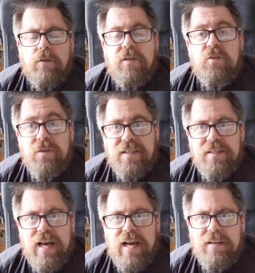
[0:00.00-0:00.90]
This was a
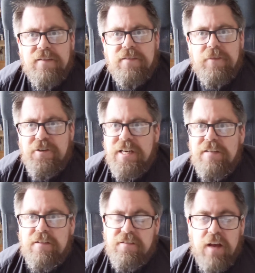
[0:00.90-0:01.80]
test for
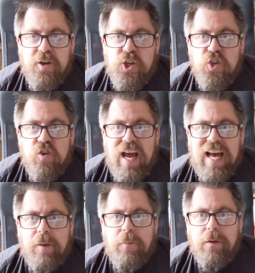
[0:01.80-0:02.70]
Jesus, a
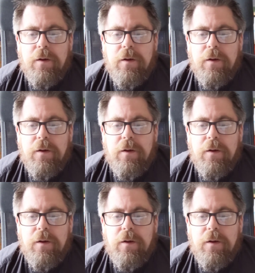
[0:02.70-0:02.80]
trap.